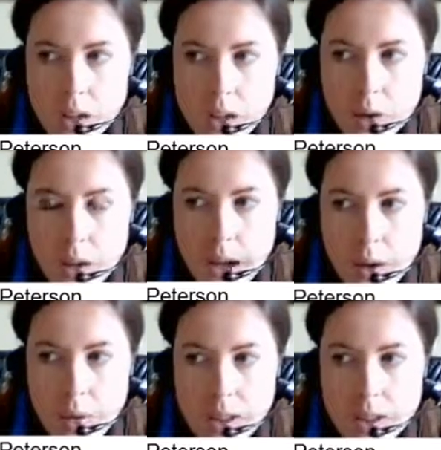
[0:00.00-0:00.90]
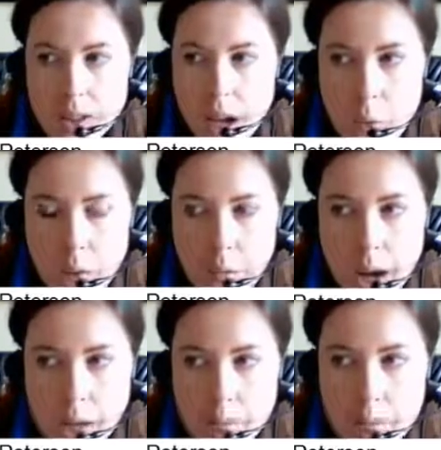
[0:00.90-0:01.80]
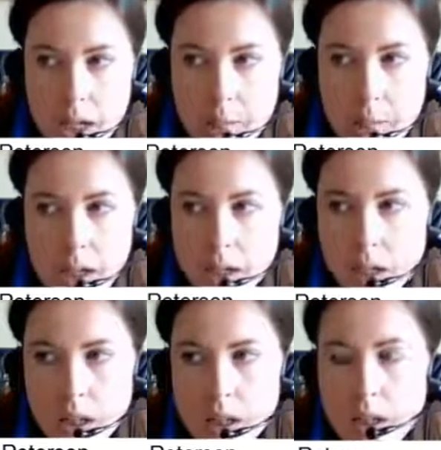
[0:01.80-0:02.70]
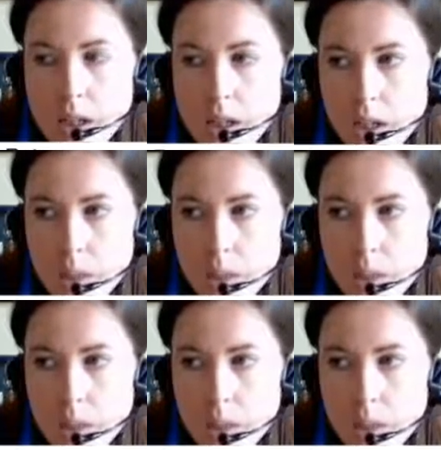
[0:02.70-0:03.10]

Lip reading: so that went back many years.